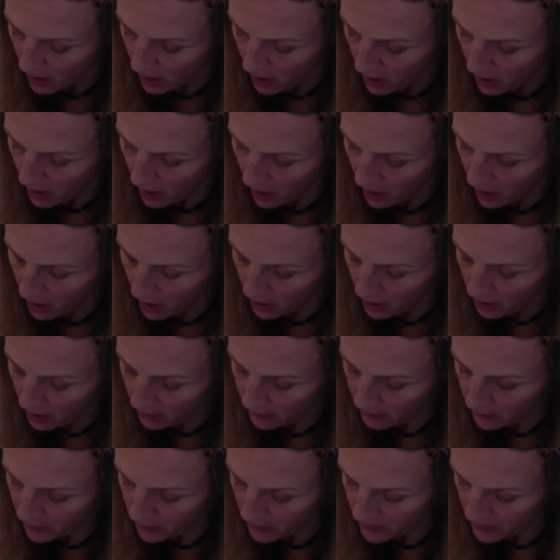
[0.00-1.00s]

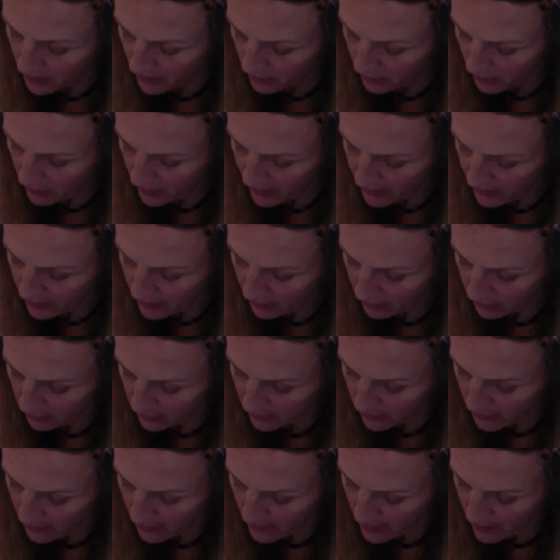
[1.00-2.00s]
What did I write here?
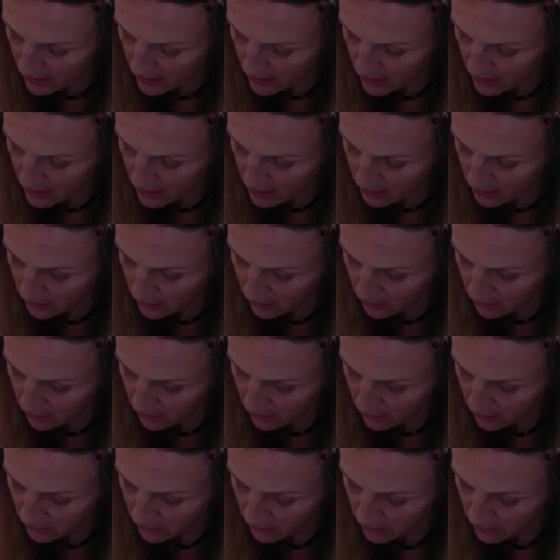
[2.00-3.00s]

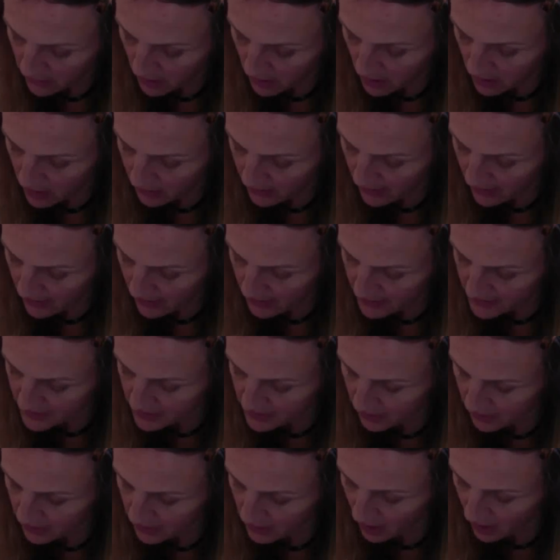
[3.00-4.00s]
Not
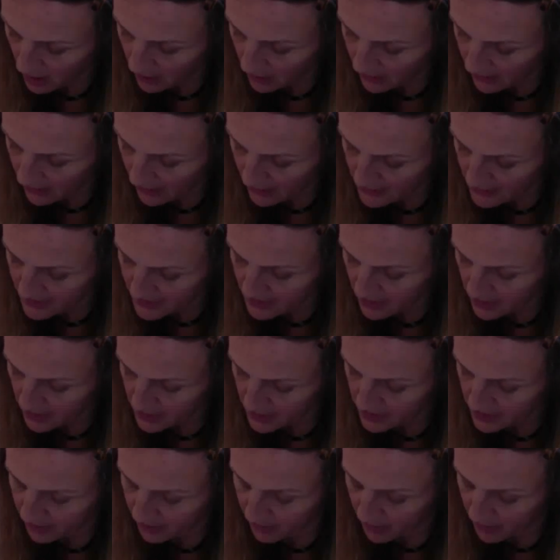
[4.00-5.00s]
cassia
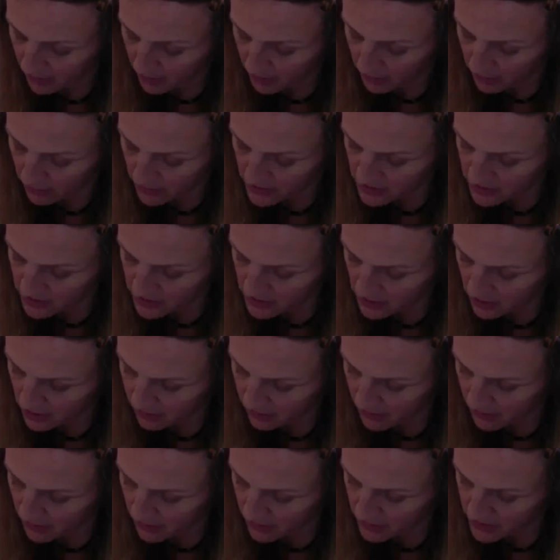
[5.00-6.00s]

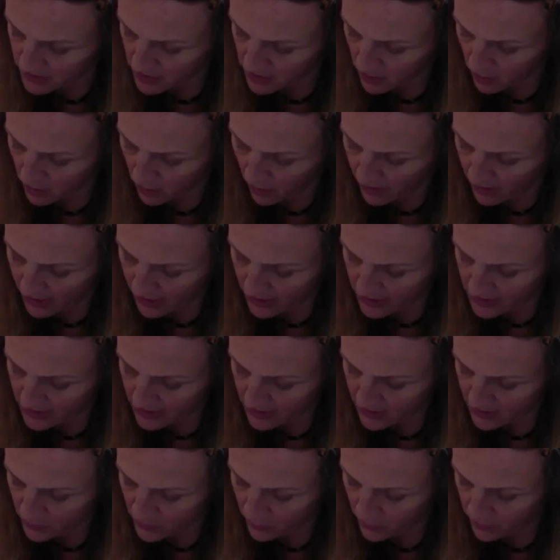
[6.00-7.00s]
cinnamon. So I guess
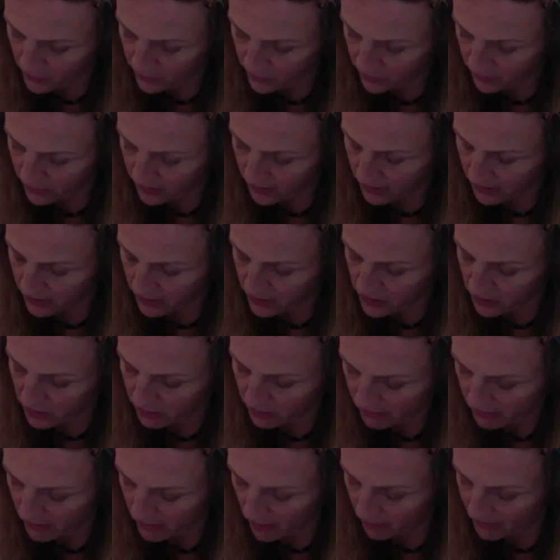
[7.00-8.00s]
that's worth looking
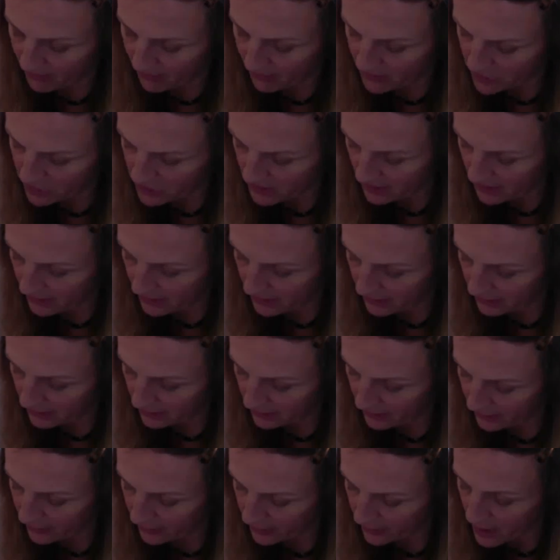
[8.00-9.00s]
into. Maybe I'll mention that again
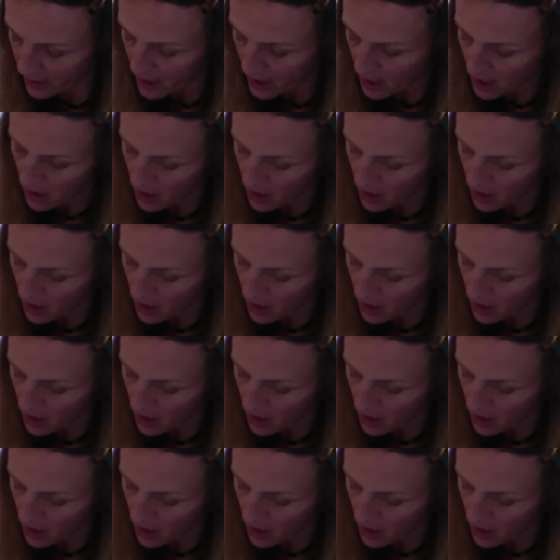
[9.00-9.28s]
later.